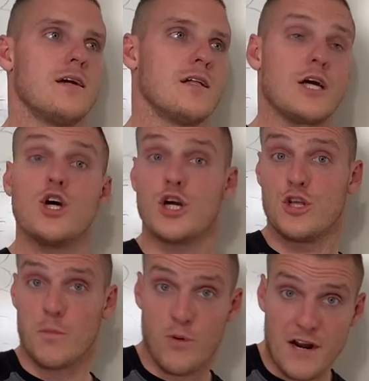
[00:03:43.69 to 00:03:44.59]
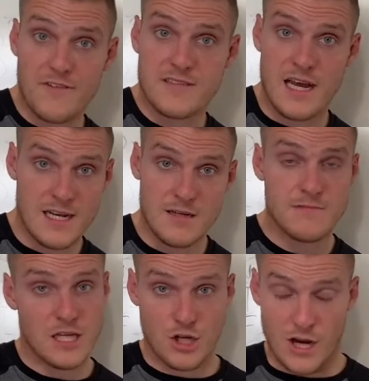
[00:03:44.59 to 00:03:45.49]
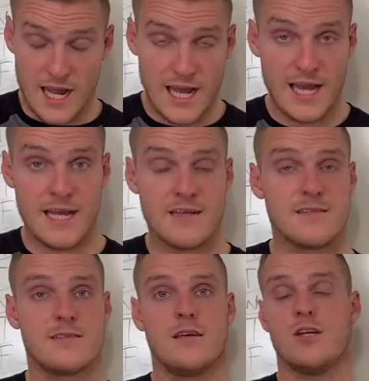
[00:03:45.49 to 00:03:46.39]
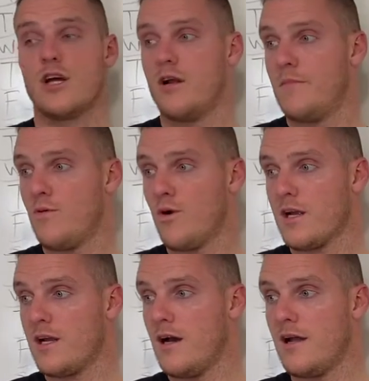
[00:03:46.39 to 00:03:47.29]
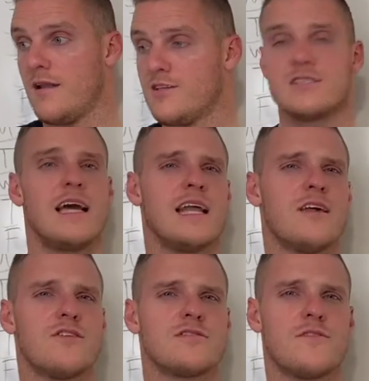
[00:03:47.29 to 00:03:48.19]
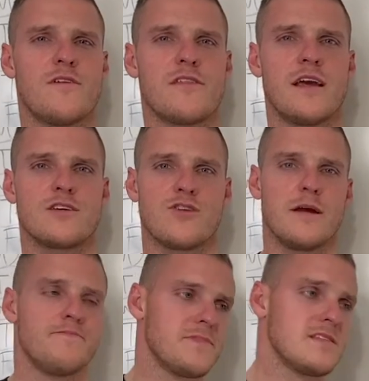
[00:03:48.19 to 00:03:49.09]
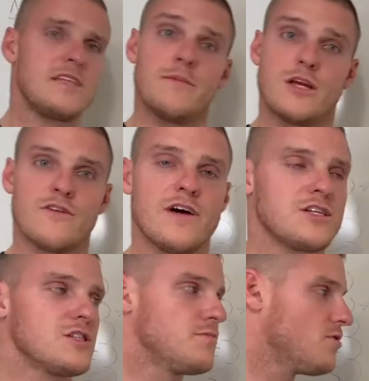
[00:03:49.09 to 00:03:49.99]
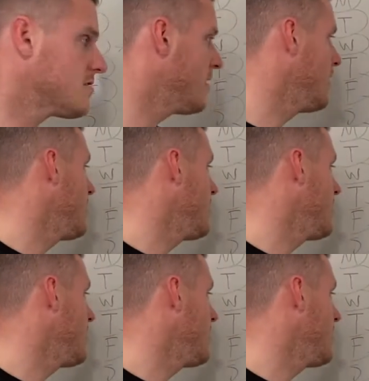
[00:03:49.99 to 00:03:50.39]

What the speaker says: like cooking your breakfast items, like your eggs. You're gonna be working on just any of those different things, right? Steaming your vegetables,